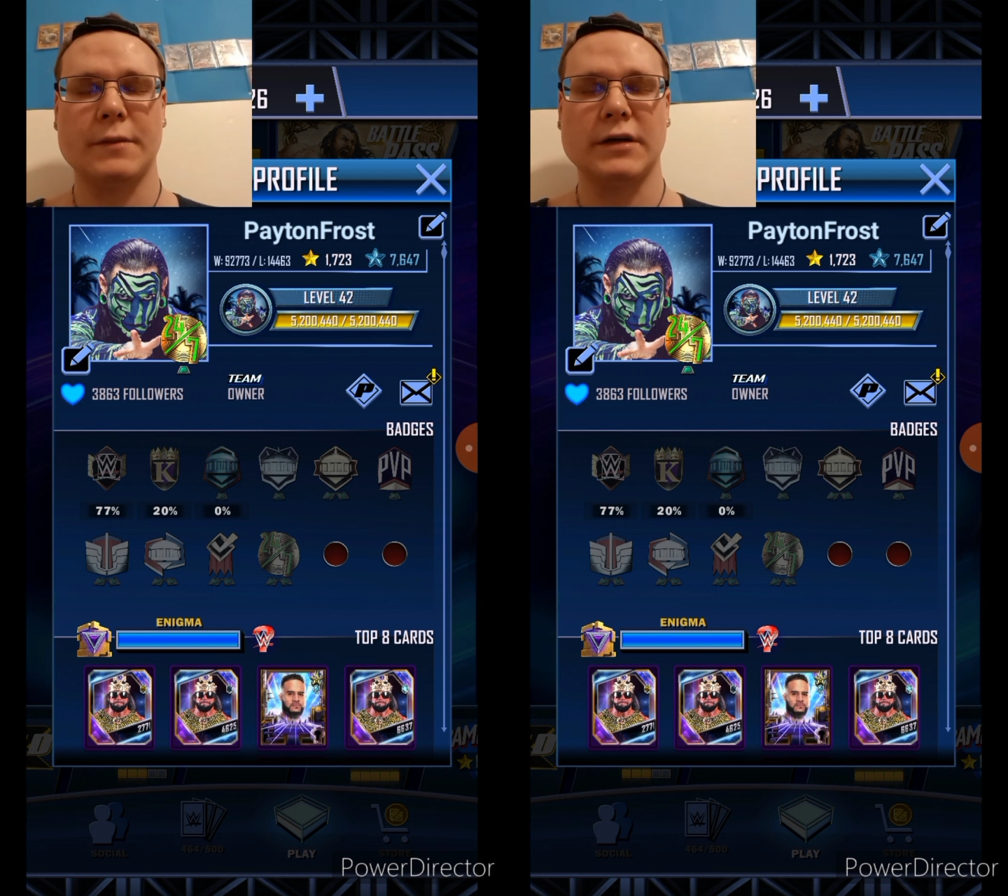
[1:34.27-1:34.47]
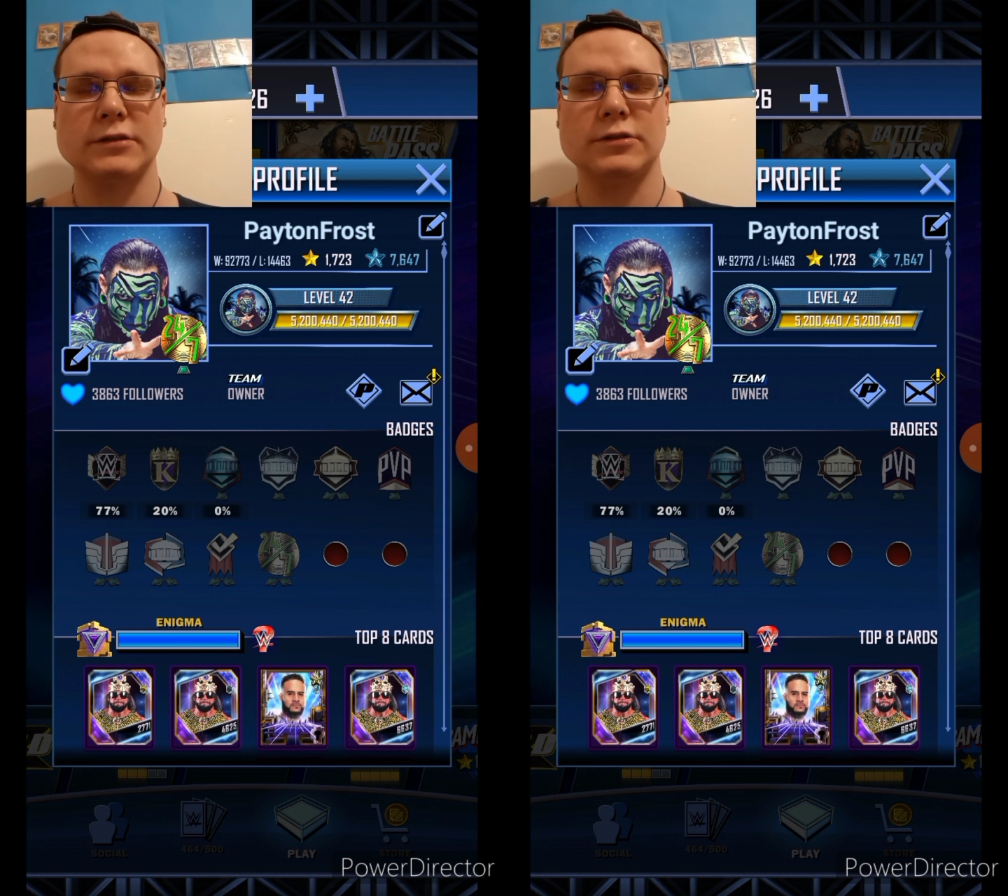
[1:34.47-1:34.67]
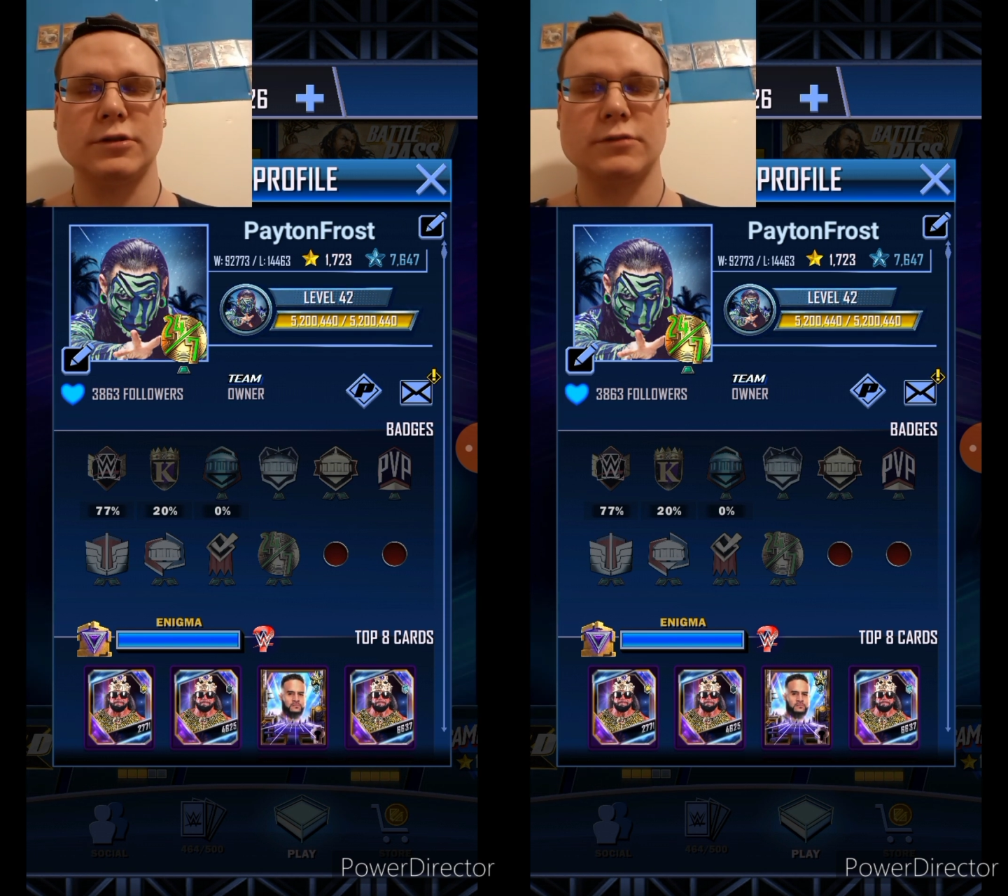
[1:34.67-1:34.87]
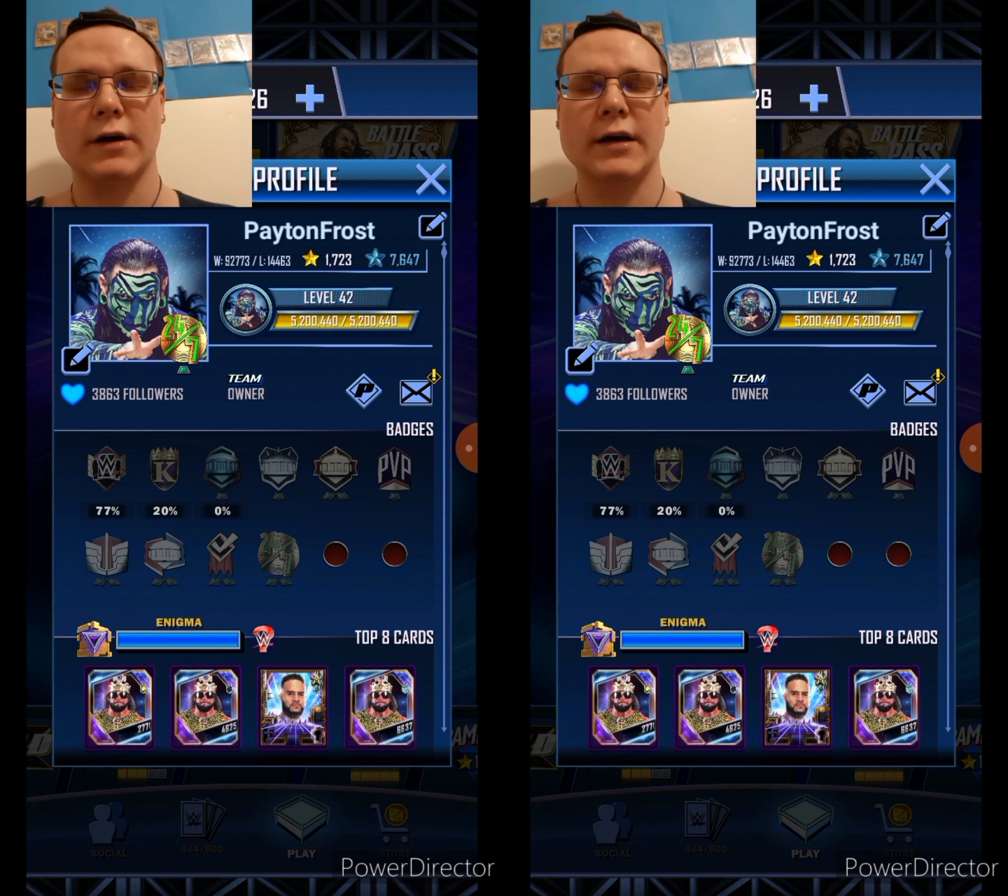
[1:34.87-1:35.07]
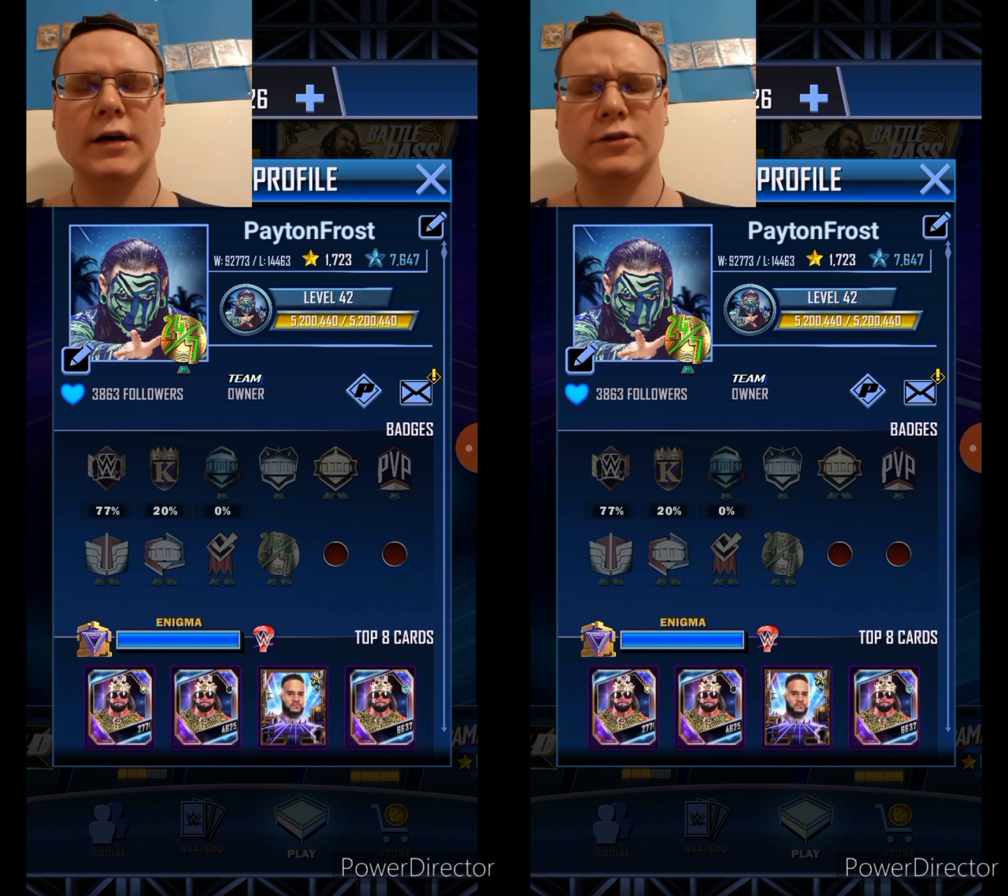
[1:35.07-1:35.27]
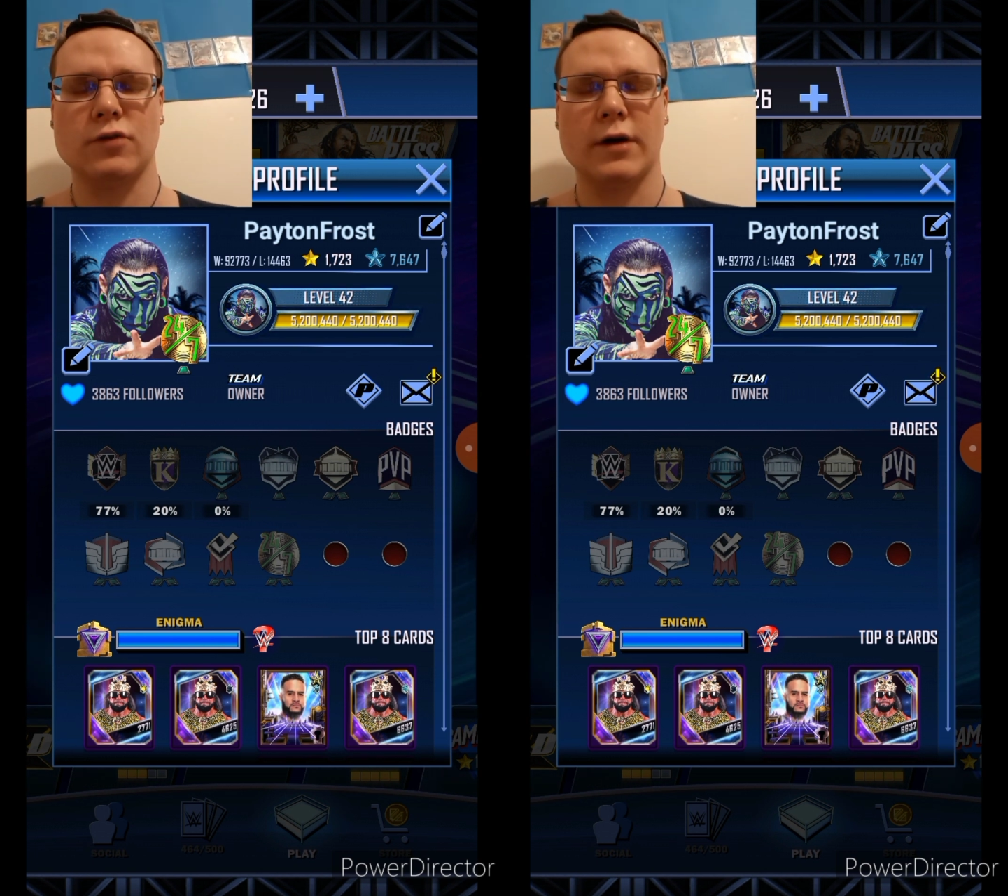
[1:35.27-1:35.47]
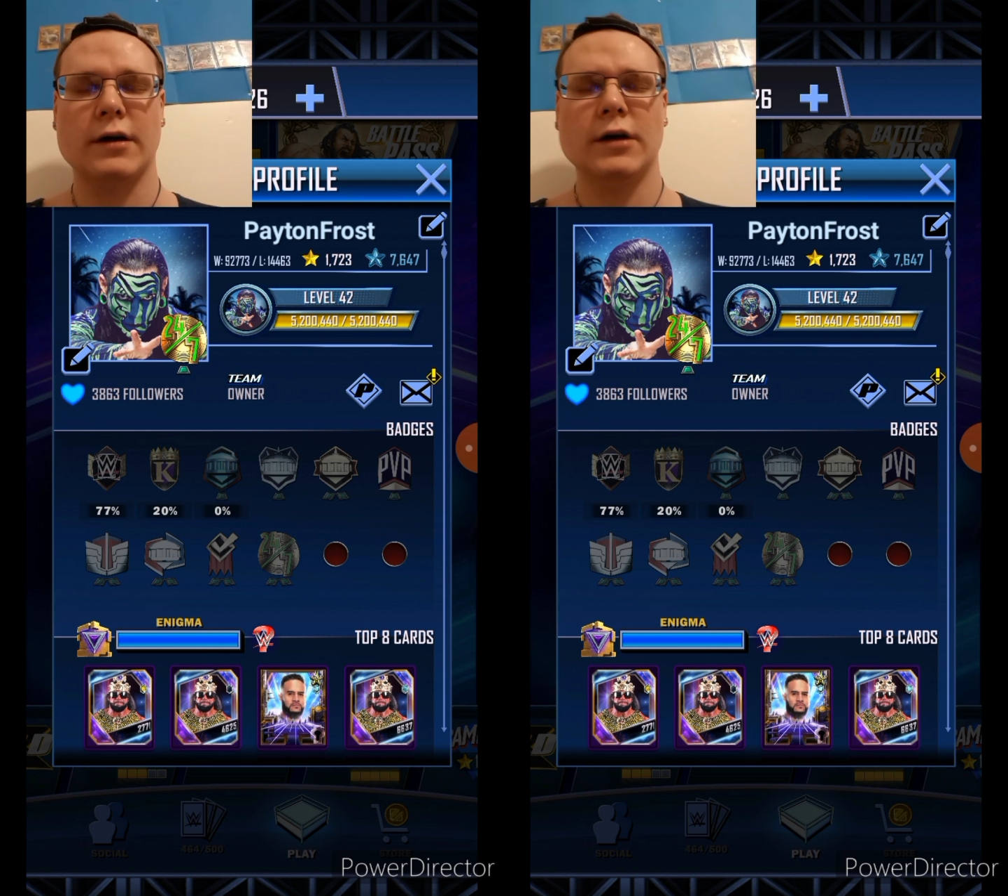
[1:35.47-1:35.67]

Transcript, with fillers: me, just write, just write,